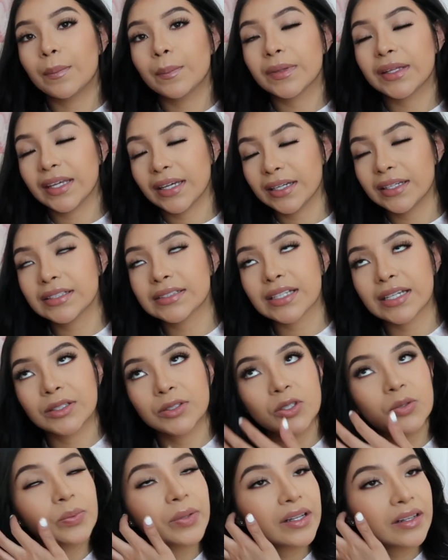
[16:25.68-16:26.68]
Yes, I
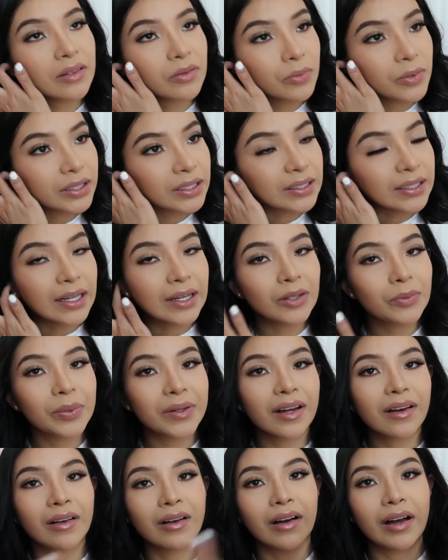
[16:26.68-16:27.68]
do plan on working out,
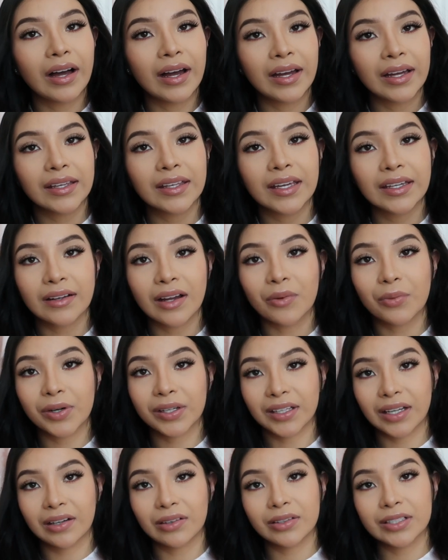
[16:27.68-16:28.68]
but I cannot
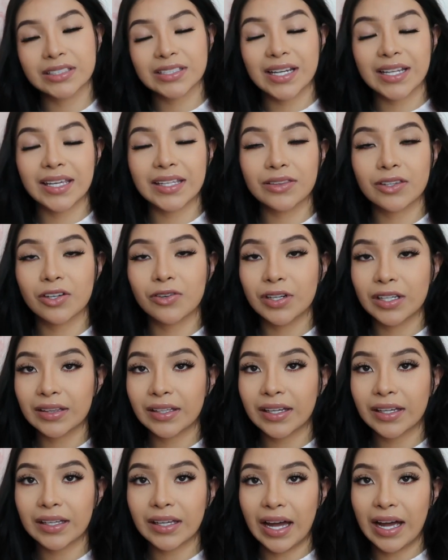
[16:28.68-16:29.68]
work out until I get the green
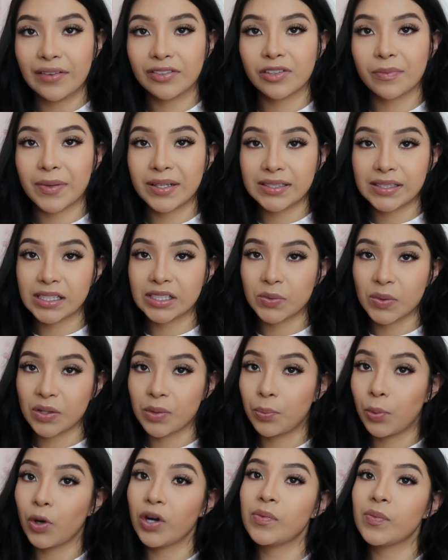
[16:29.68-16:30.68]
light after my 6-week
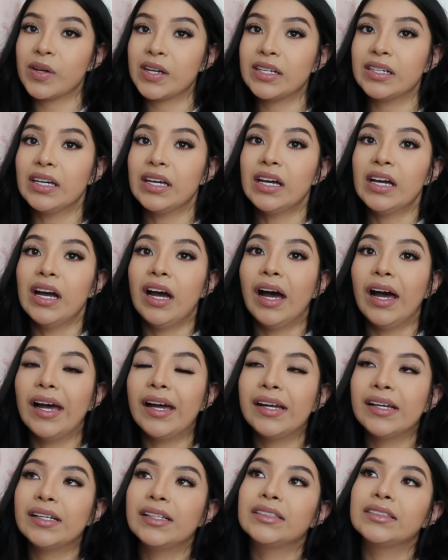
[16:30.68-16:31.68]
appointment.
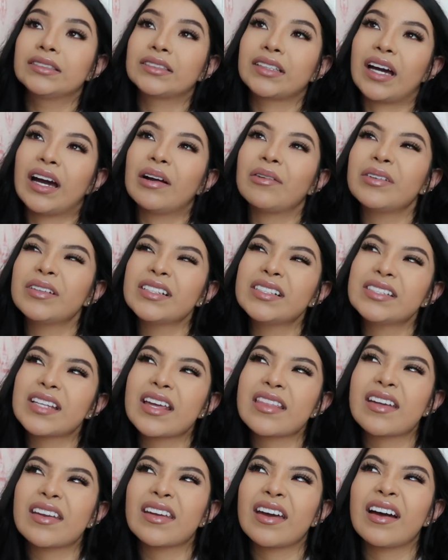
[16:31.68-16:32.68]
And I want to
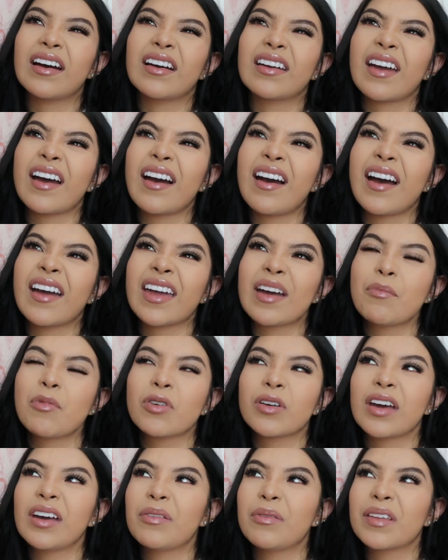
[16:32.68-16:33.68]
say that yeah, I am
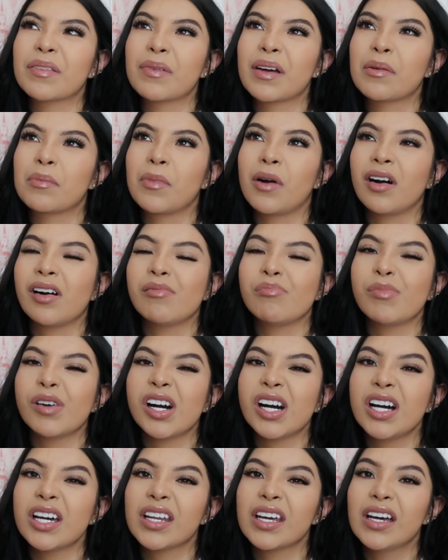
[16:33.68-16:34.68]
okay with my mom
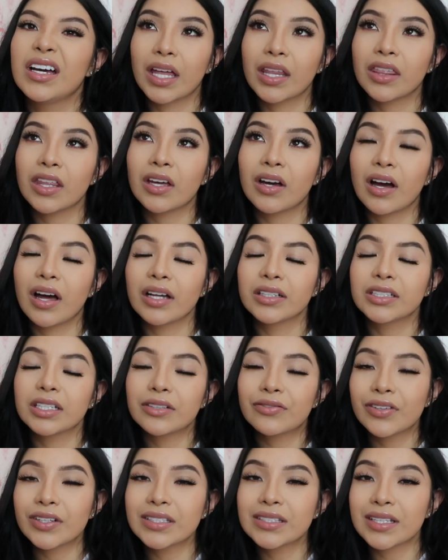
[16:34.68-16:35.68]
bod. The
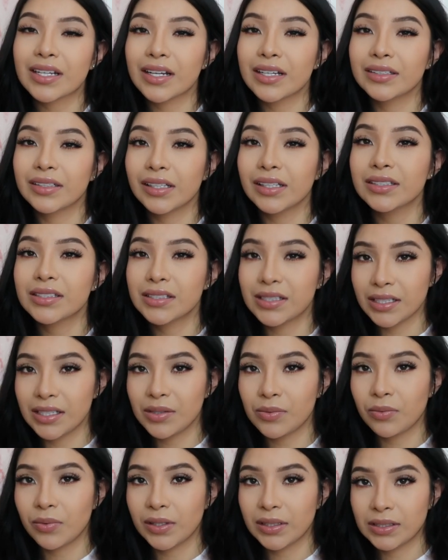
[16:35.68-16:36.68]
difference that I did
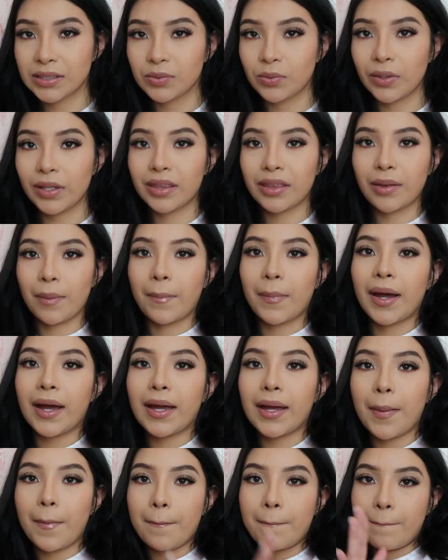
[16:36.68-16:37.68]
see was with
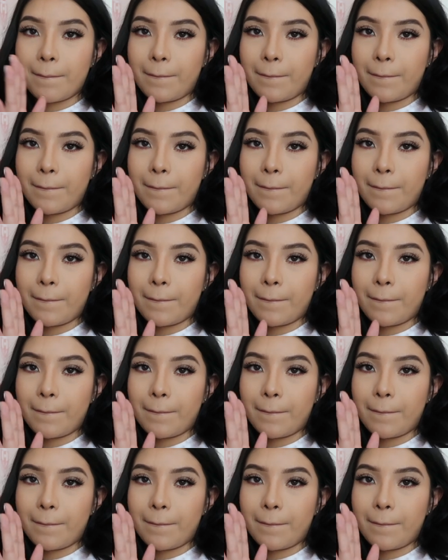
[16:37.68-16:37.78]
my